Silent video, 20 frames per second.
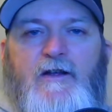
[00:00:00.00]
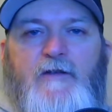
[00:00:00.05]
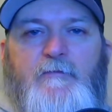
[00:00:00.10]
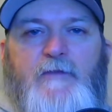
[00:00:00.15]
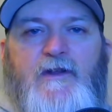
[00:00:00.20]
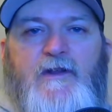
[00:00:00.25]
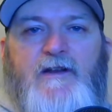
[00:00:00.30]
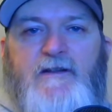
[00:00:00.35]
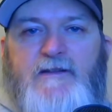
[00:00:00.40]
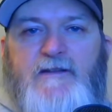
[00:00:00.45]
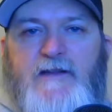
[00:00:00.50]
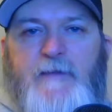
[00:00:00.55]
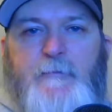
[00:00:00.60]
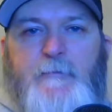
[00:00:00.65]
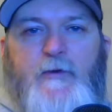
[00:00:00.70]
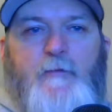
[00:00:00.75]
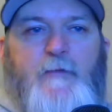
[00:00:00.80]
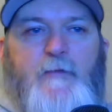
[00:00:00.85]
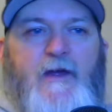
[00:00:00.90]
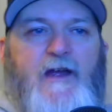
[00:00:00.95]
in a
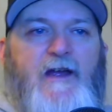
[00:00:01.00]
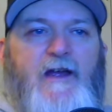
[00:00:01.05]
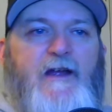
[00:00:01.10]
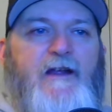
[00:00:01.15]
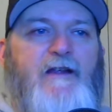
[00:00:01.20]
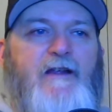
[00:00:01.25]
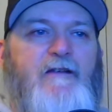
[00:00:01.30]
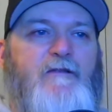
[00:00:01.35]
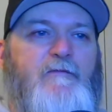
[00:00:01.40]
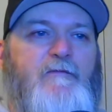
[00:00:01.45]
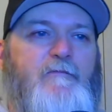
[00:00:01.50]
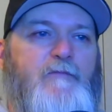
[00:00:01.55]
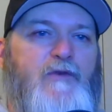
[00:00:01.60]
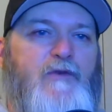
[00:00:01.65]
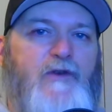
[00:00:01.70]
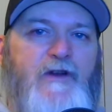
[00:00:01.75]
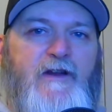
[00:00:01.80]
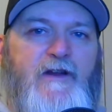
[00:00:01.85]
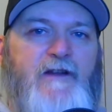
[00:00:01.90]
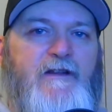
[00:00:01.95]
separate bag, put
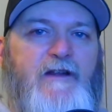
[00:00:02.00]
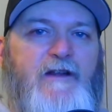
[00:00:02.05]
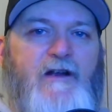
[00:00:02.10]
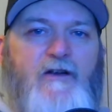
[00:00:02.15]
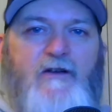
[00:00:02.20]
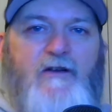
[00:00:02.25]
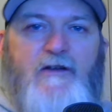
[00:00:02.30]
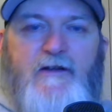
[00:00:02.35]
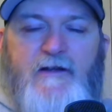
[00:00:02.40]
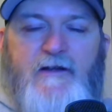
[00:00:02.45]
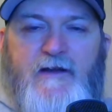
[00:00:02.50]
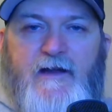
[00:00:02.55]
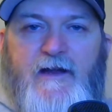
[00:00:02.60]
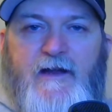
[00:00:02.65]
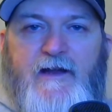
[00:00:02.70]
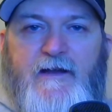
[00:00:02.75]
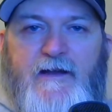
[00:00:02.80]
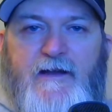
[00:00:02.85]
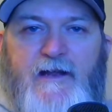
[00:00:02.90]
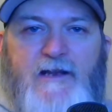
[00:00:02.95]
it in there,
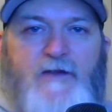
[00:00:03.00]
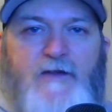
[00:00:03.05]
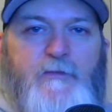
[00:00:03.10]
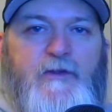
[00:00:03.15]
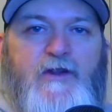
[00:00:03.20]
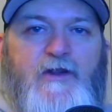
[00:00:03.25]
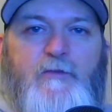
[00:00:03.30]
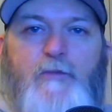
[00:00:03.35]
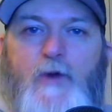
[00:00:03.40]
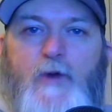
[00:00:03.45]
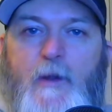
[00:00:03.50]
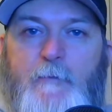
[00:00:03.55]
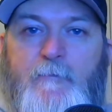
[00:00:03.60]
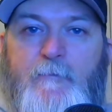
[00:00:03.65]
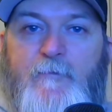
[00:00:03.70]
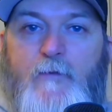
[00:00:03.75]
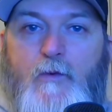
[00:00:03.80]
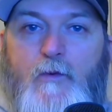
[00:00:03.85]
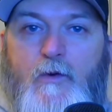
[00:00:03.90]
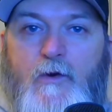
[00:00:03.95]
and that'll be your prep
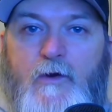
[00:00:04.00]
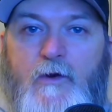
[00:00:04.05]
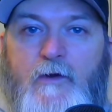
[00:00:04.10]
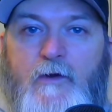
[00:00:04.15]
for